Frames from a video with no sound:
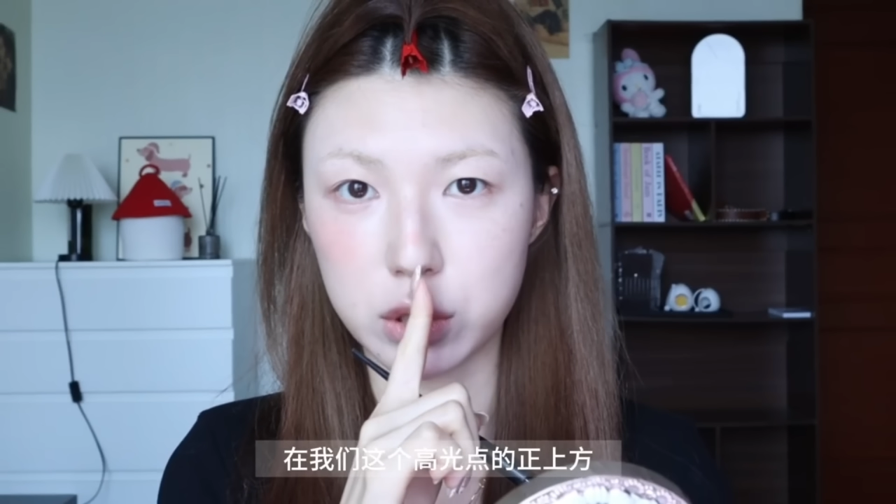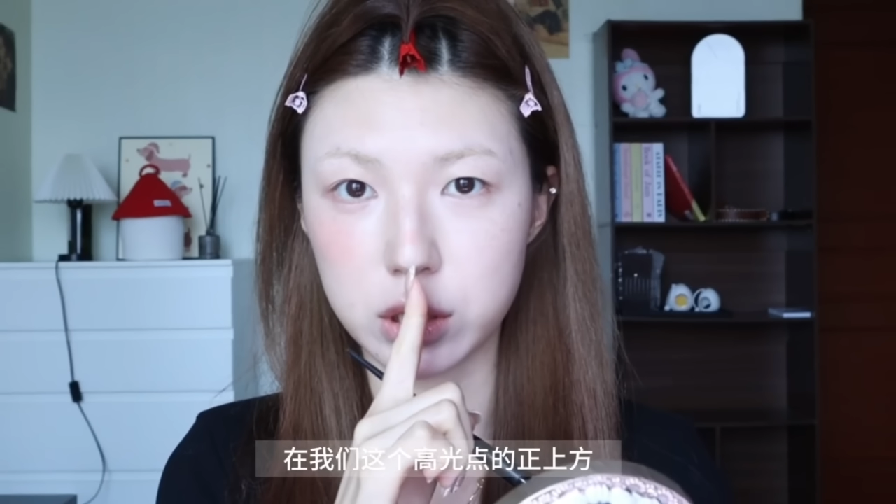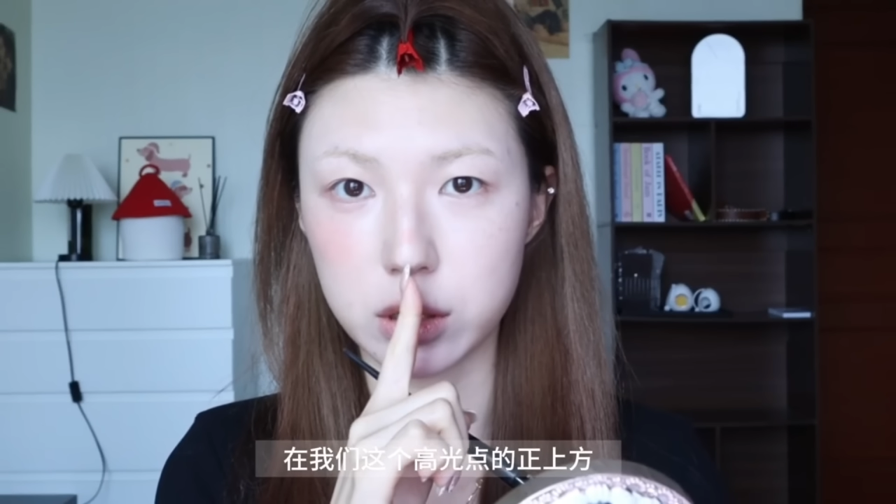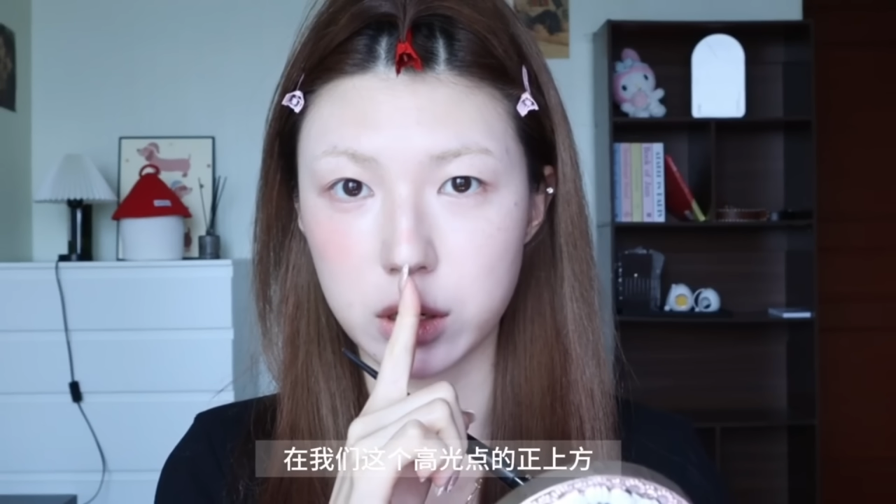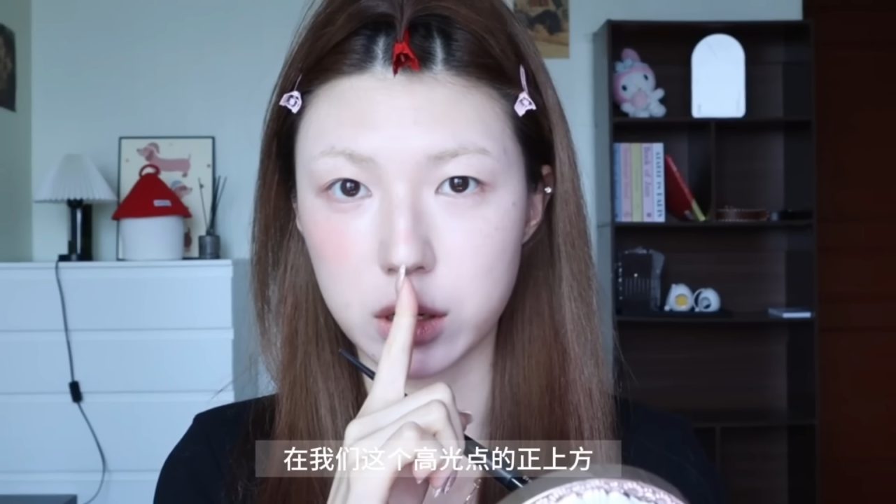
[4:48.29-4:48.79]

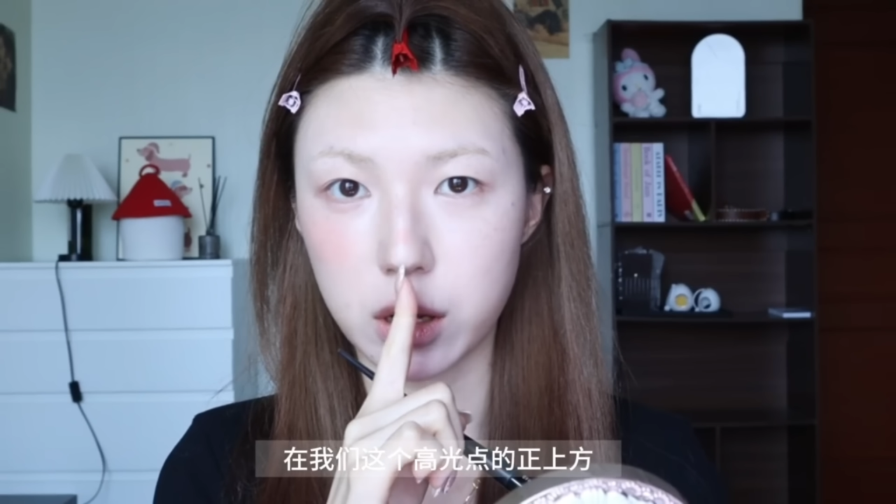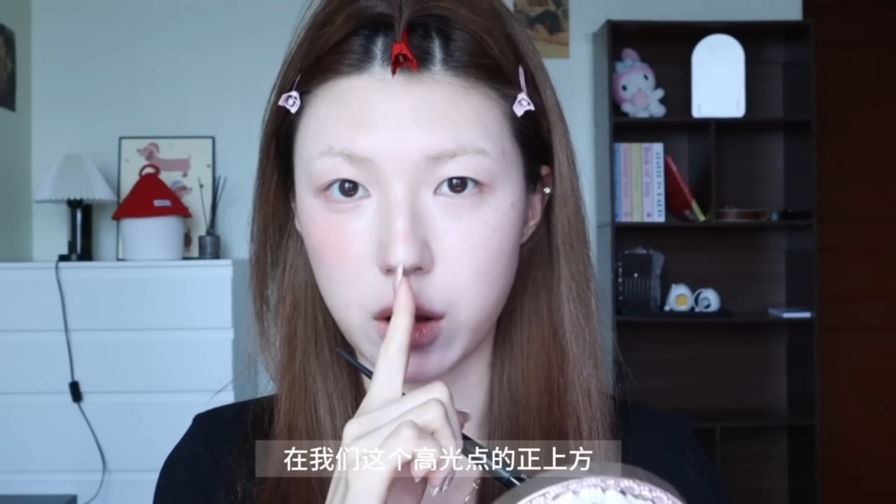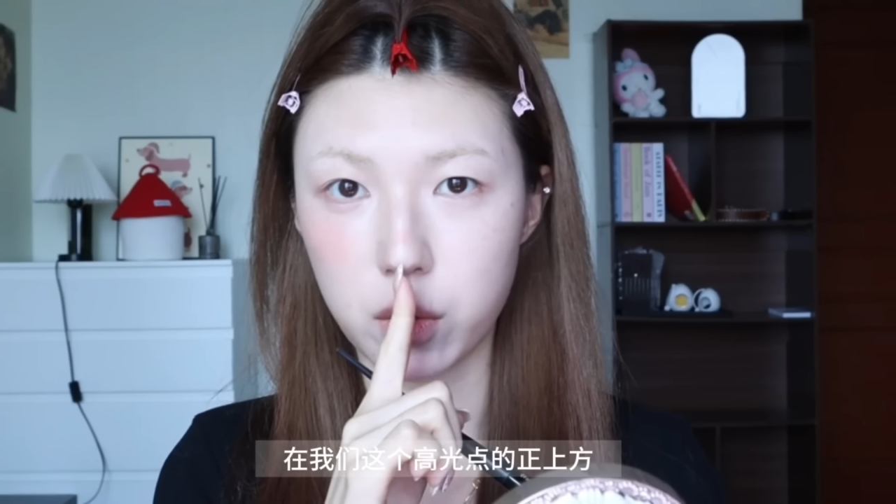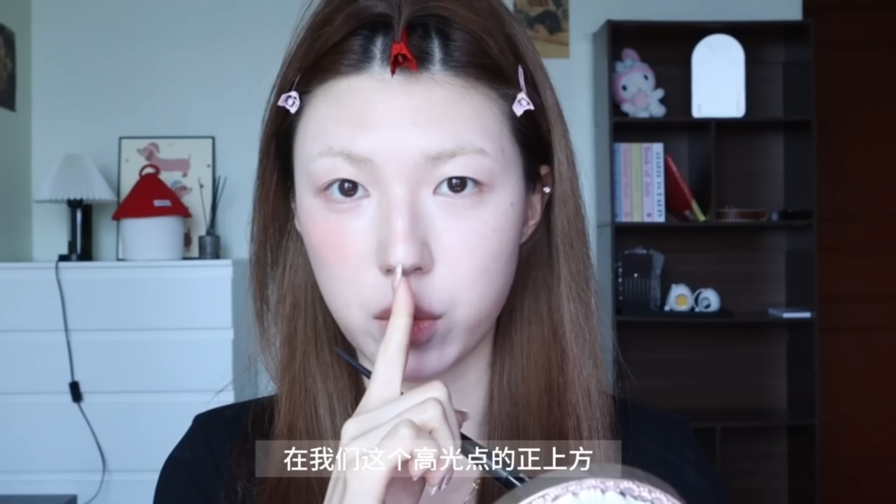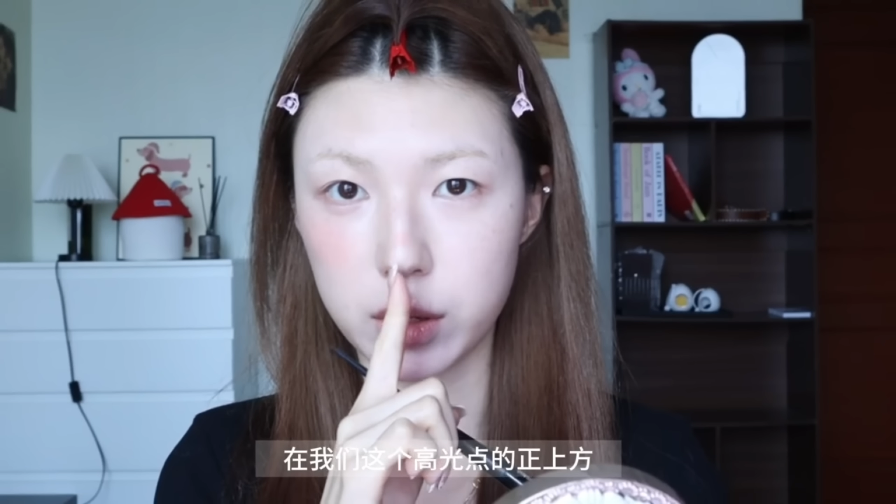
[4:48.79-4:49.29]
above the
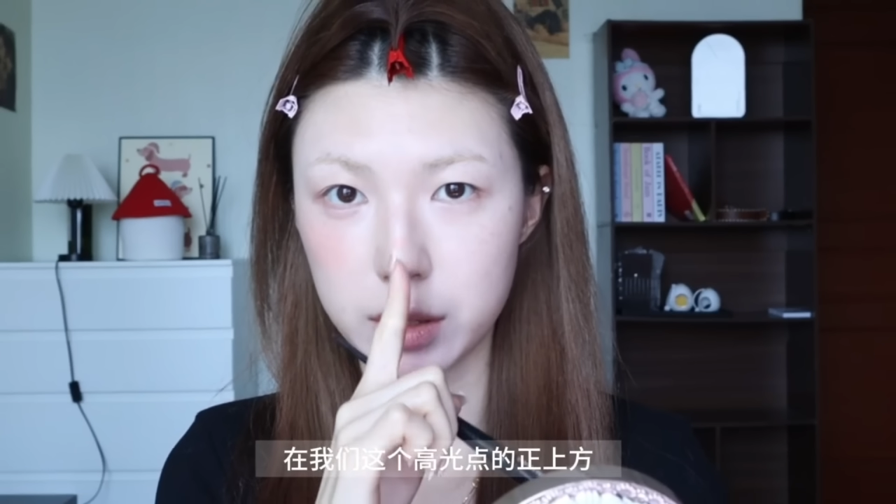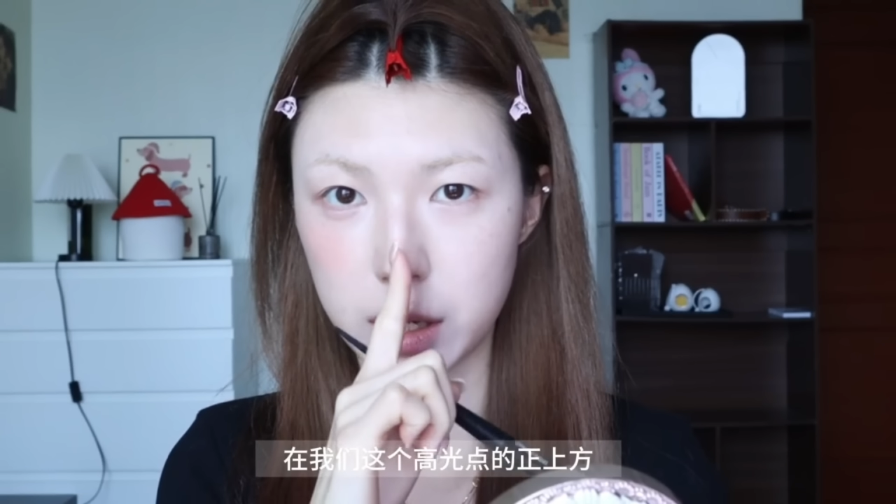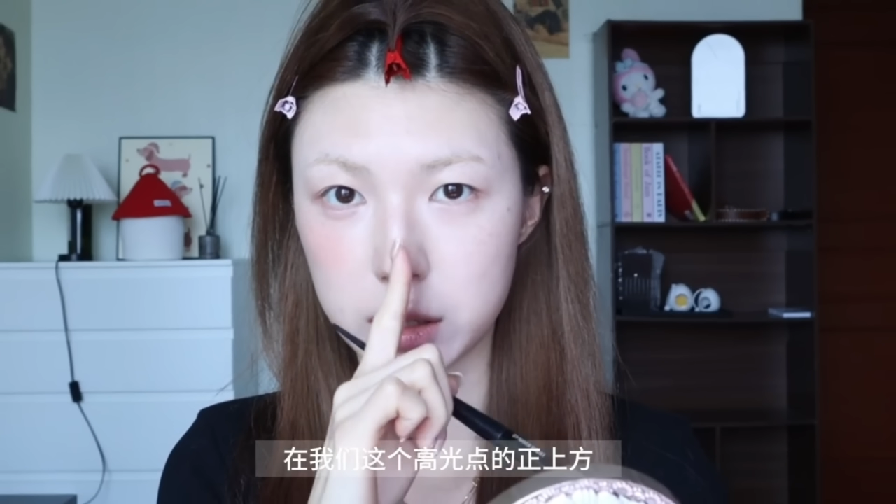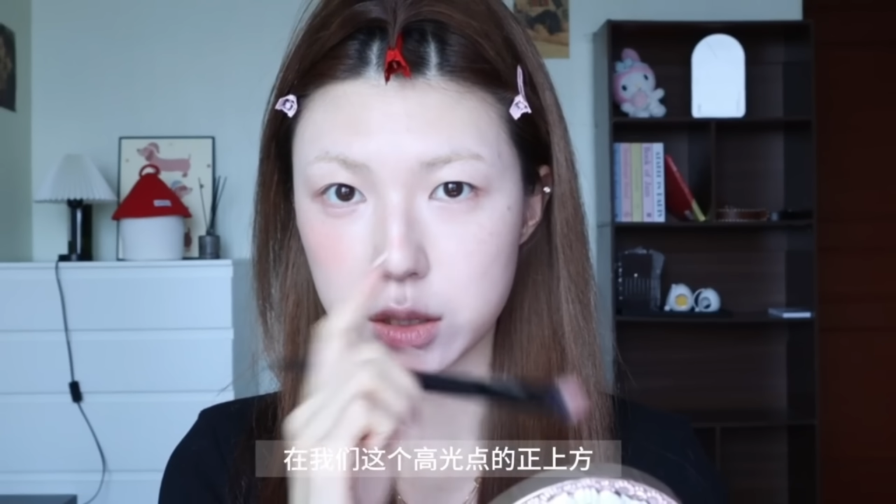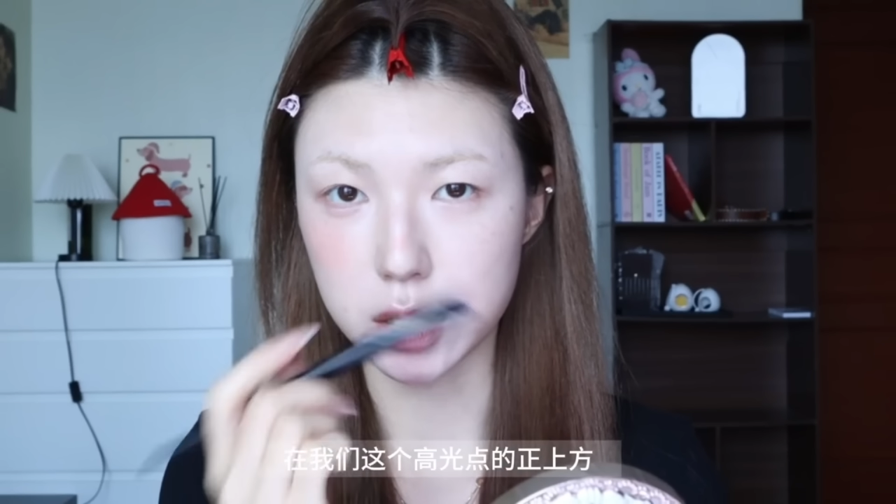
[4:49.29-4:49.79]
matte highlight
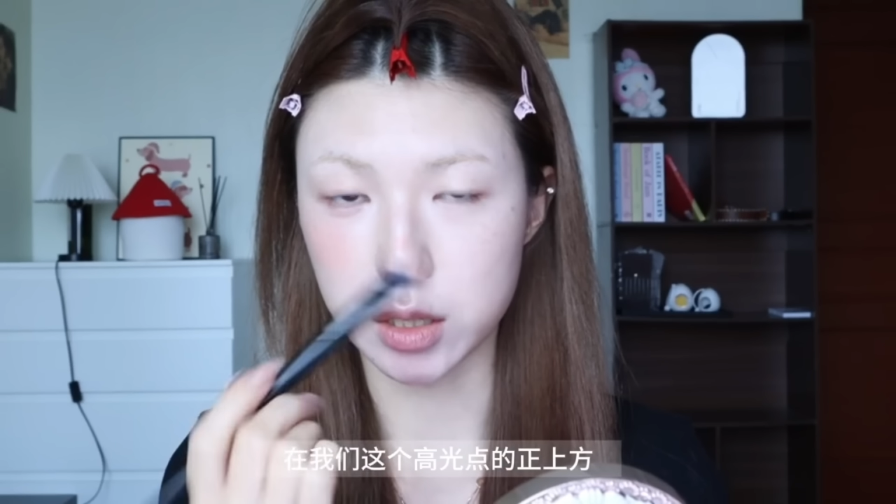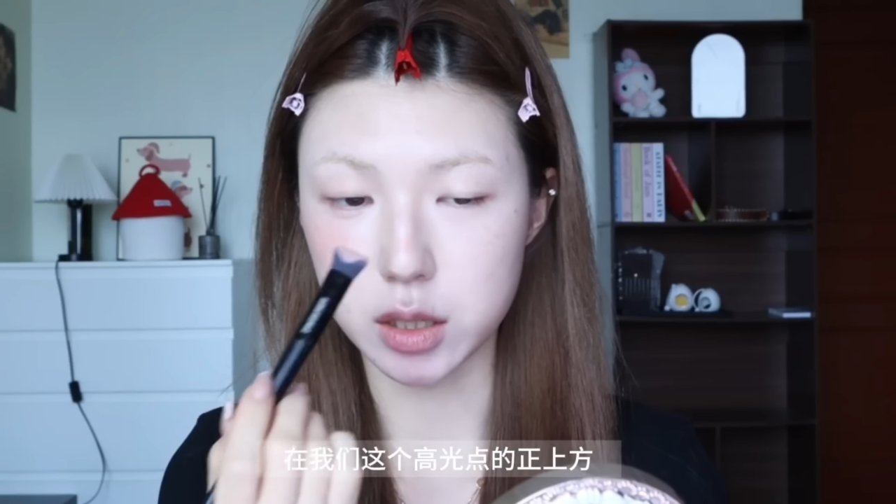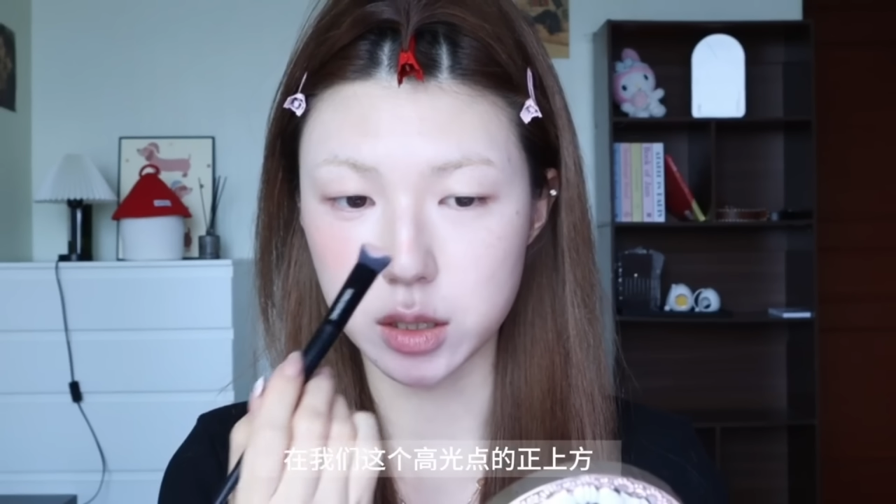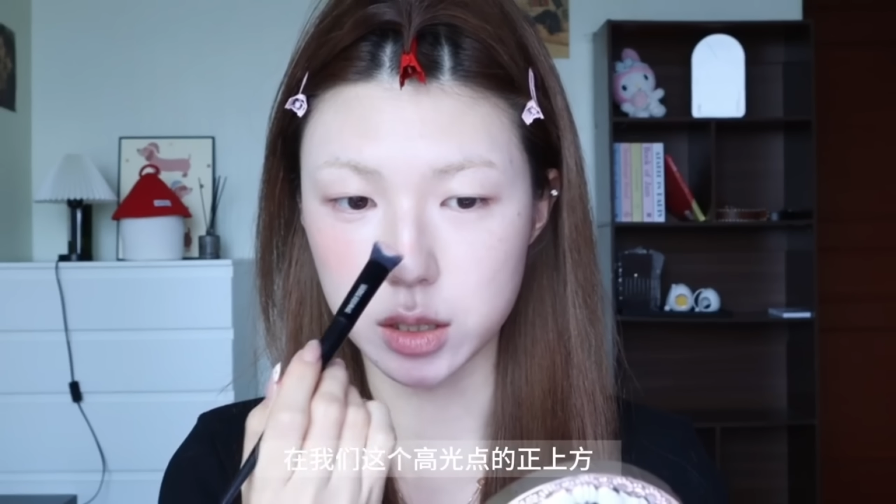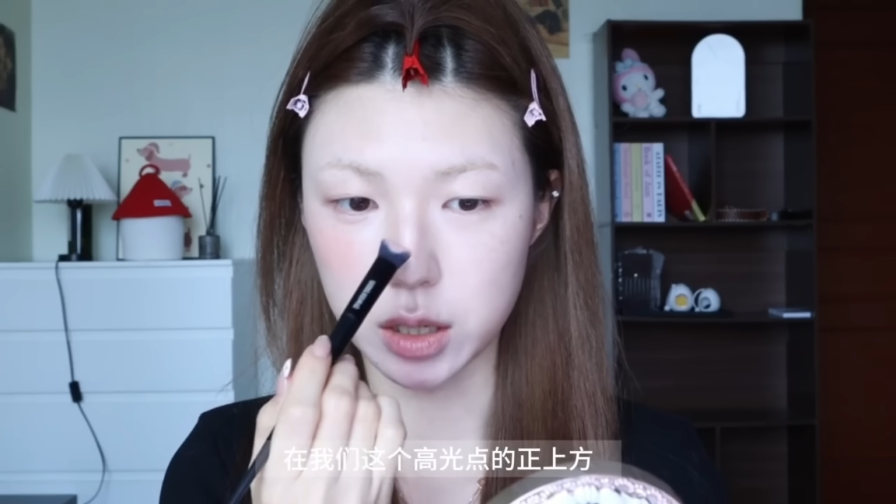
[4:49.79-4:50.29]
she just
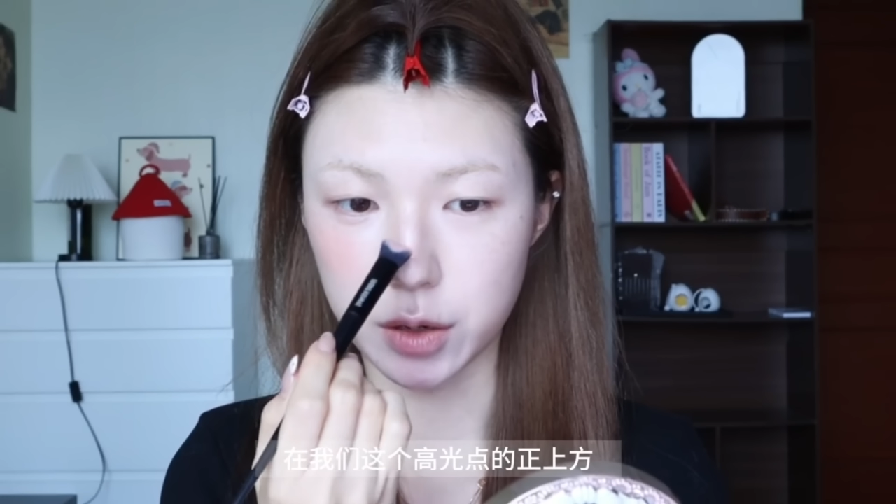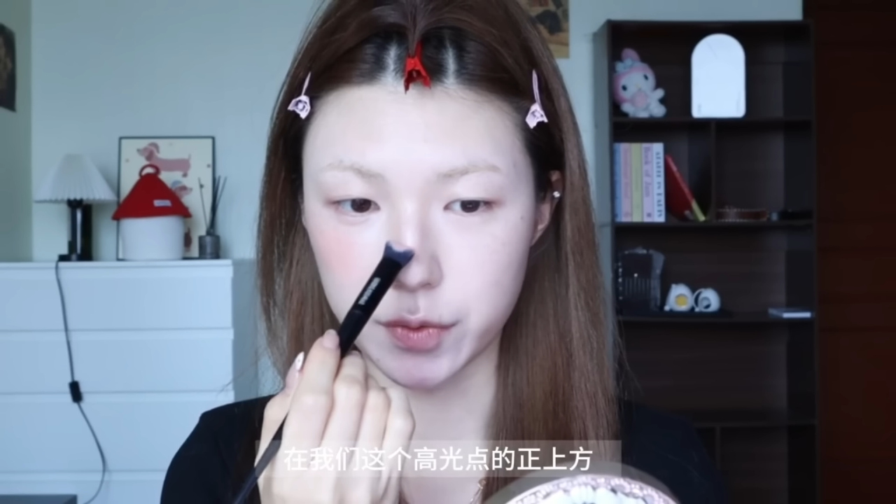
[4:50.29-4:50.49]
applied,